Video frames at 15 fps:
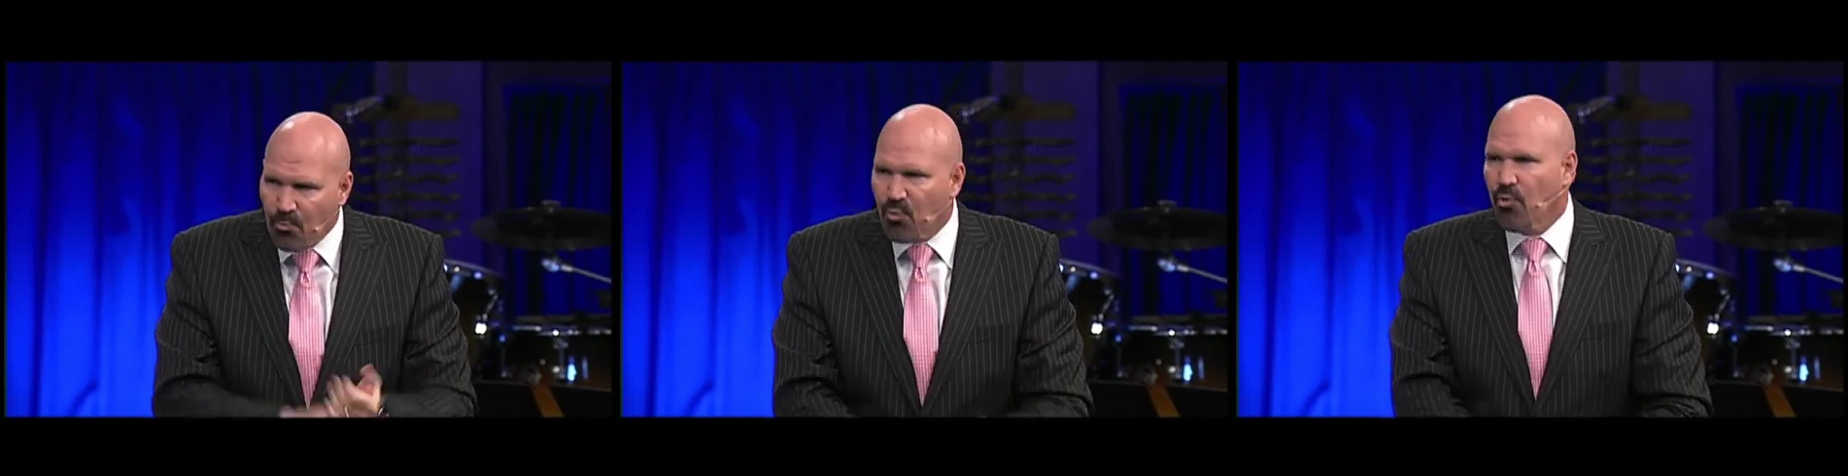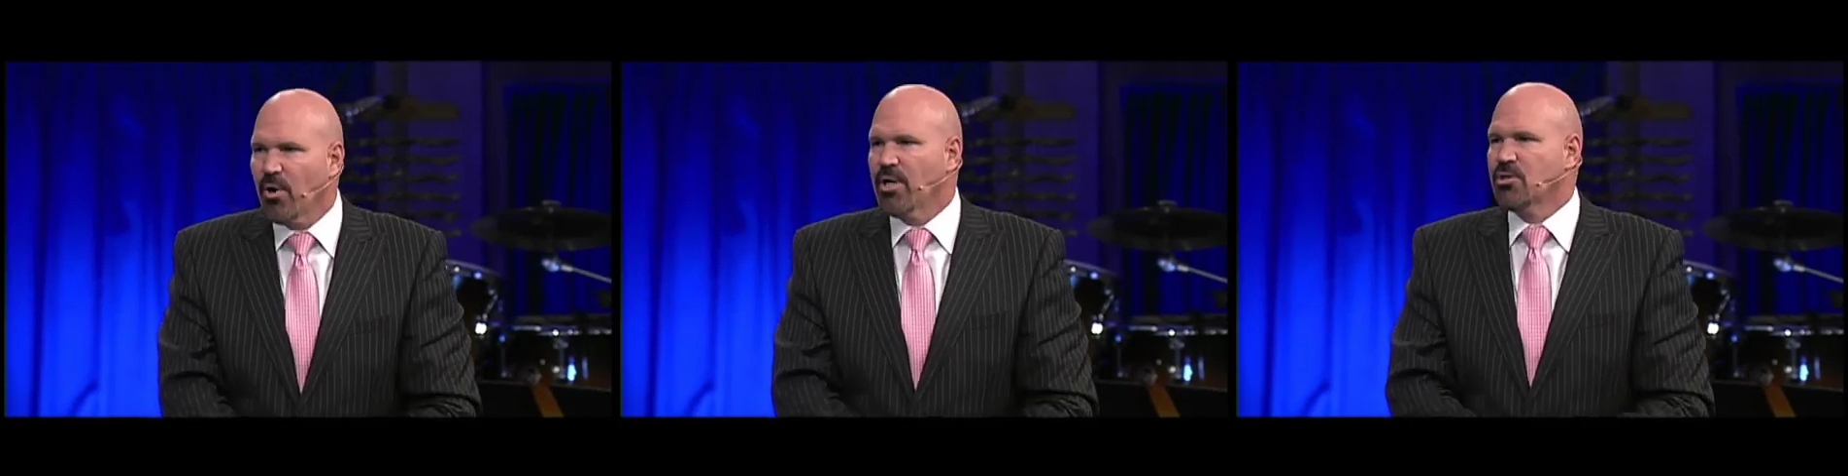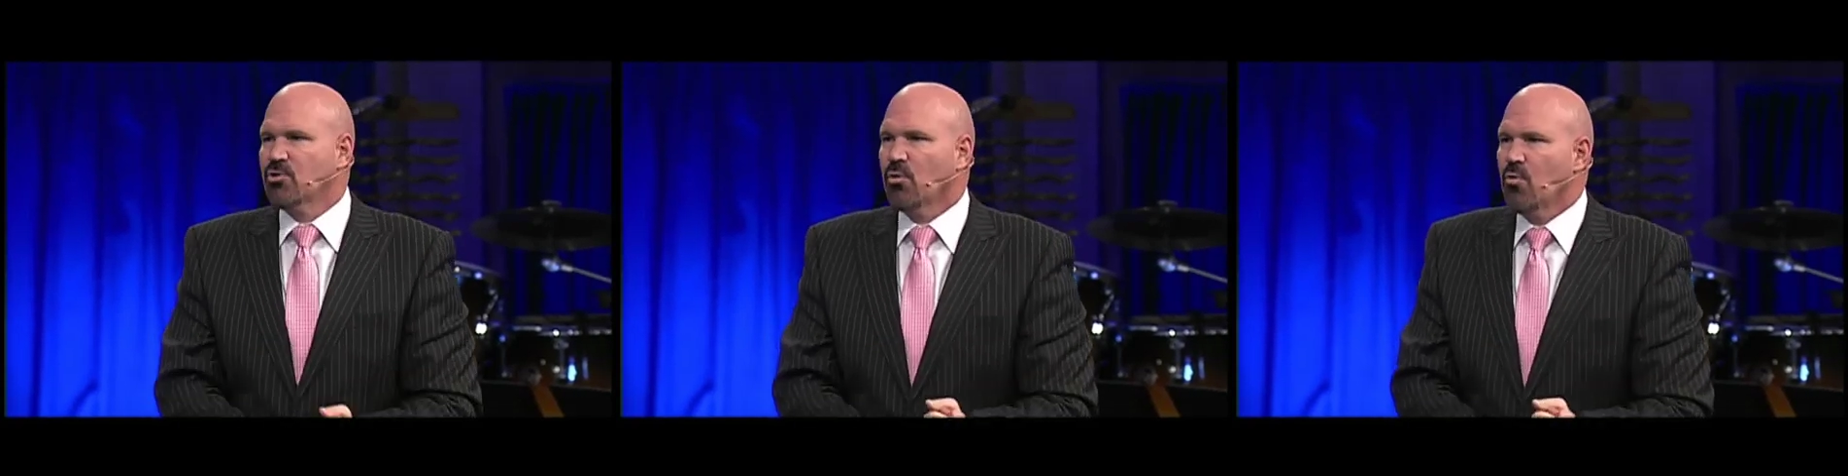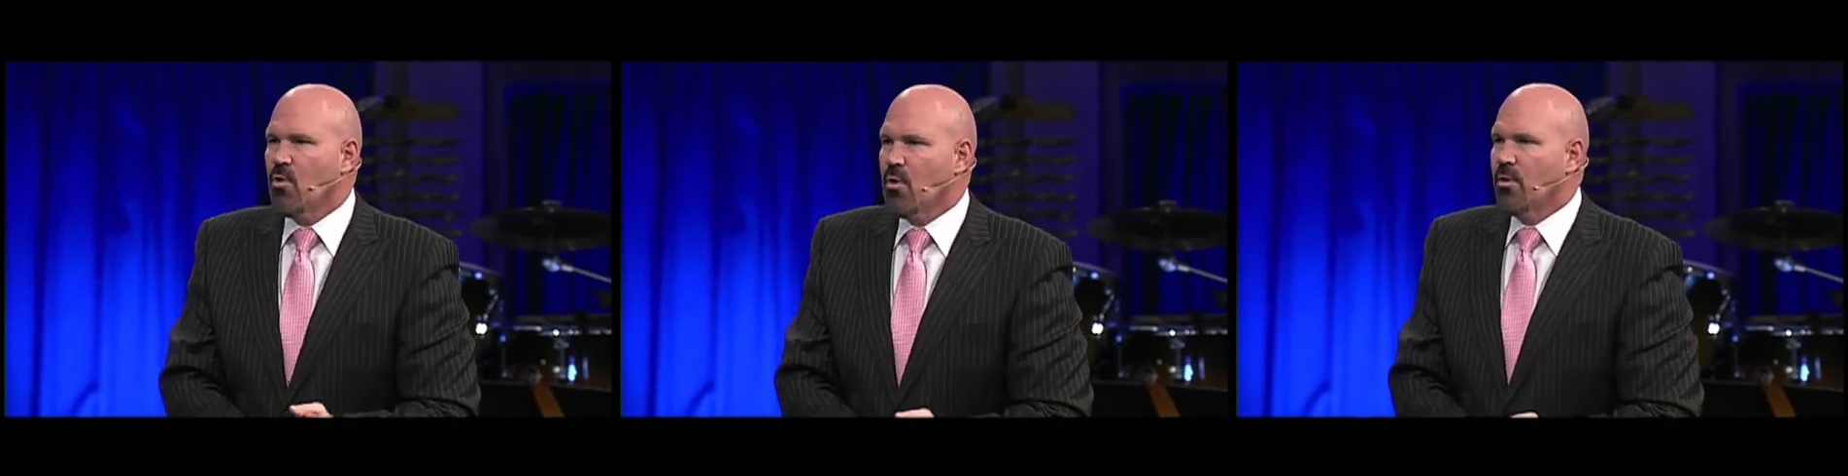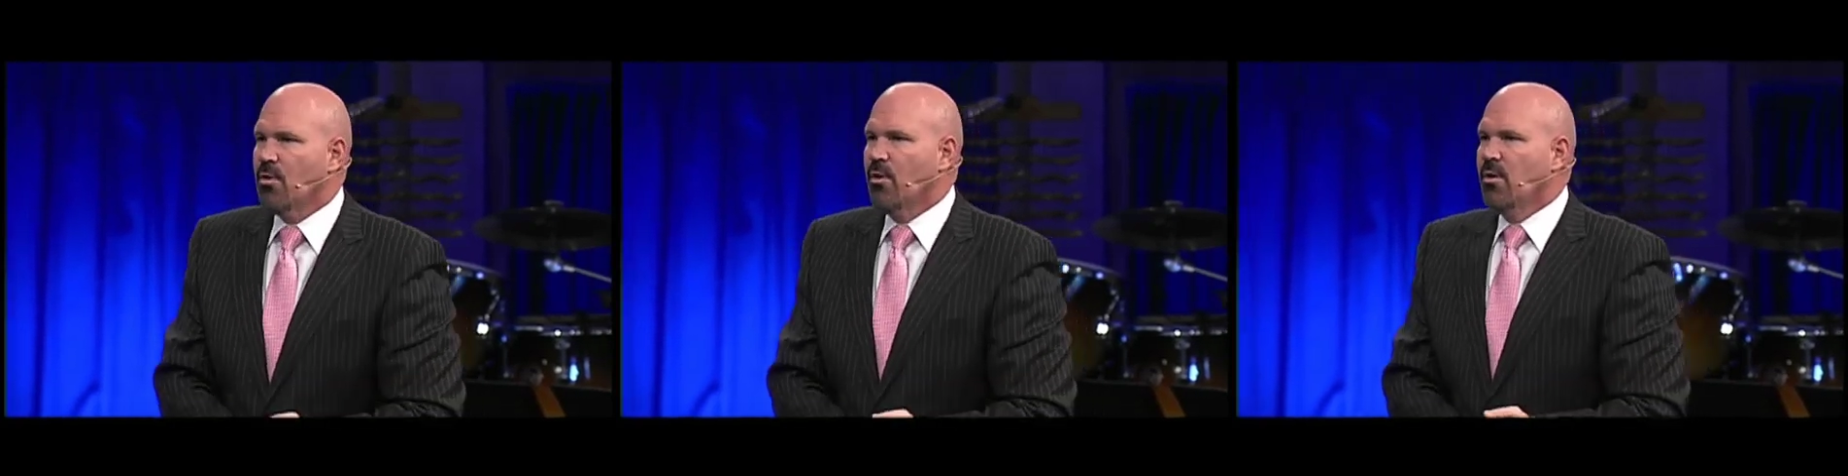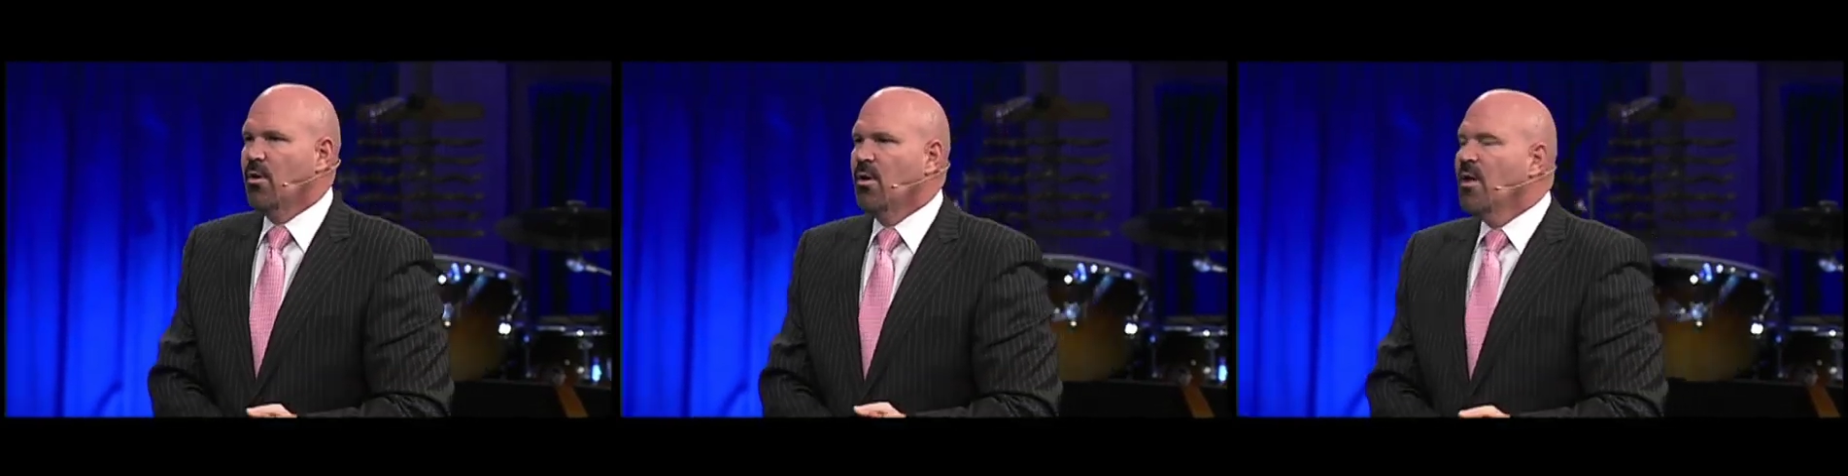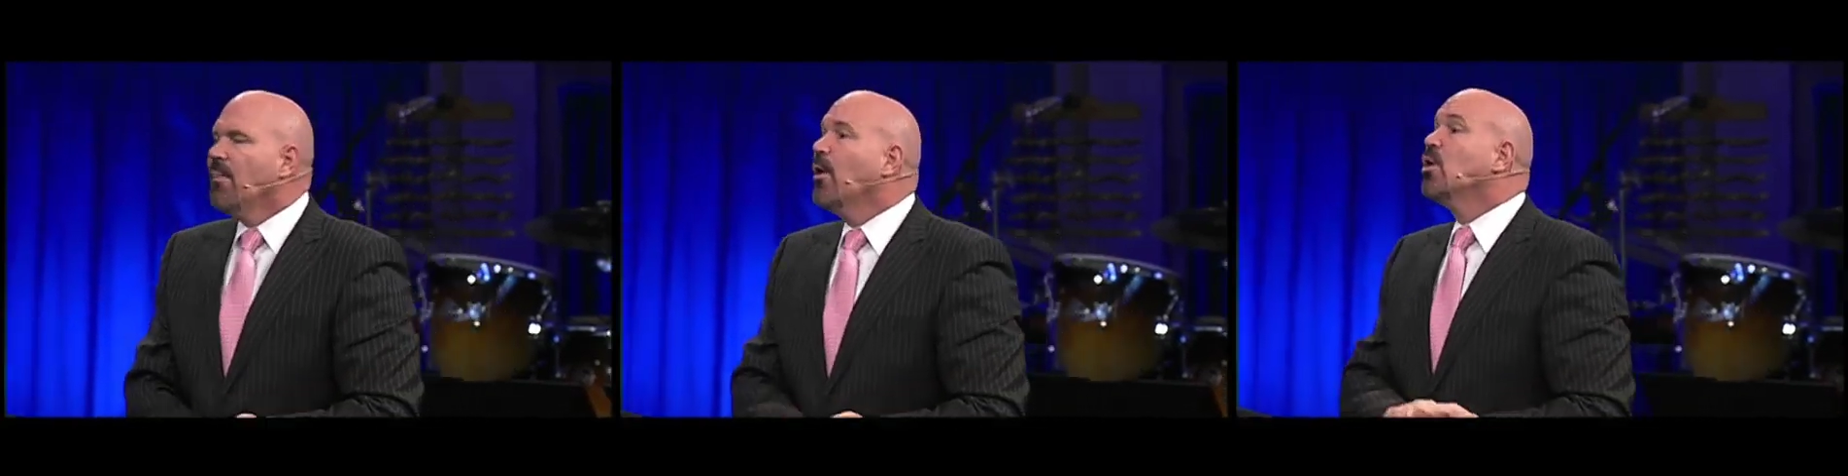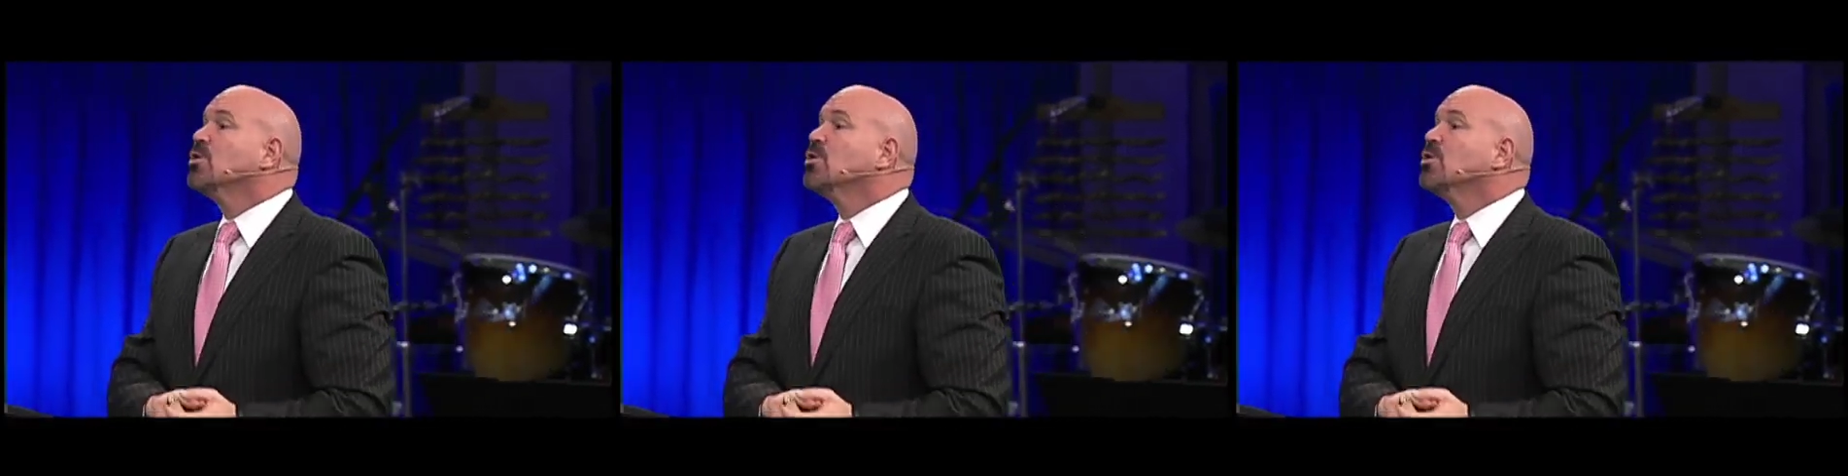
praise the Lord. There